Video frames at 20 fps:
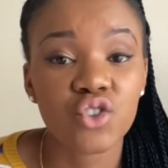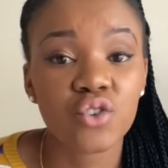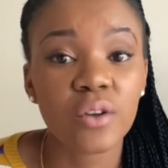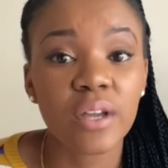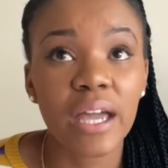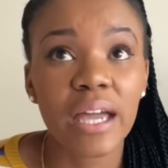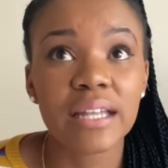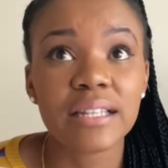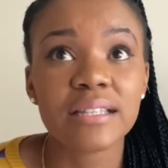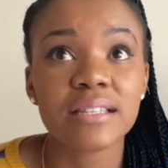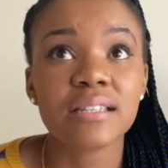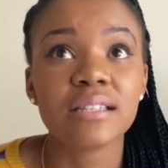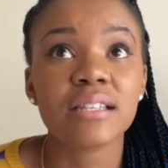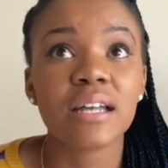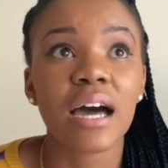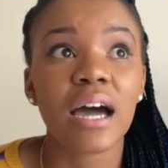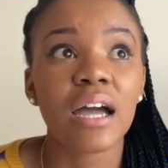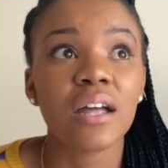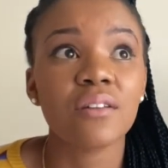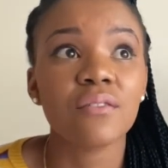You can
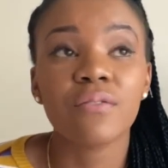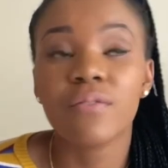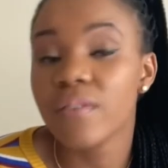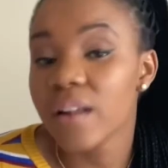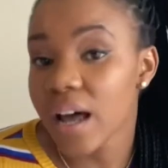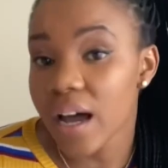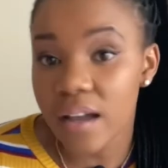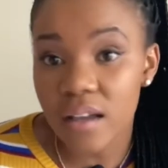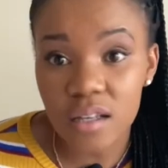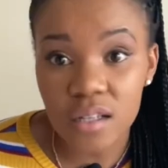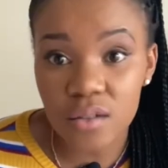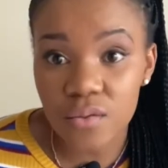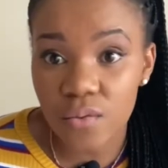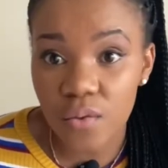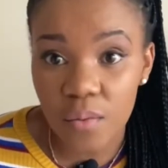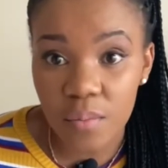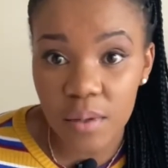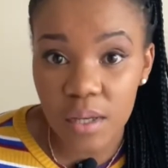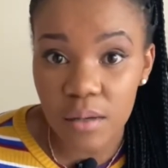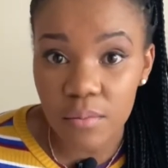design flyers
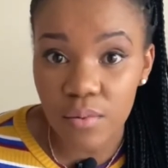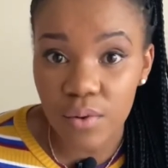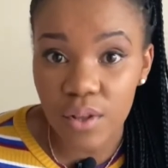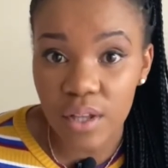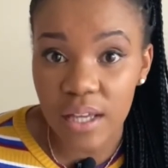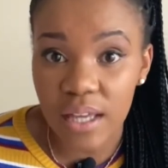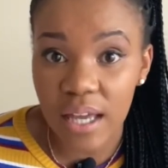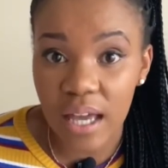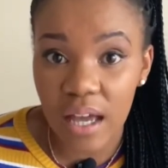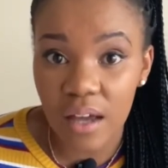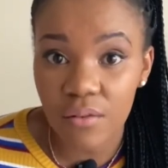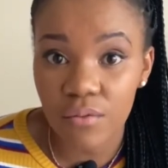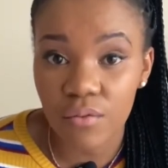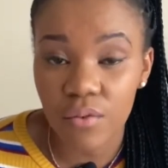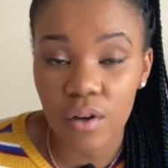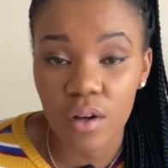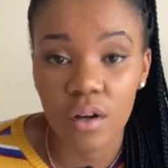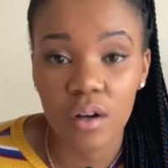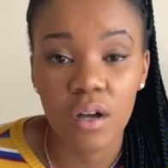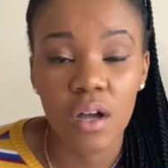for people in
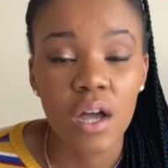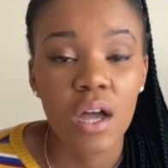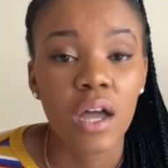Canva.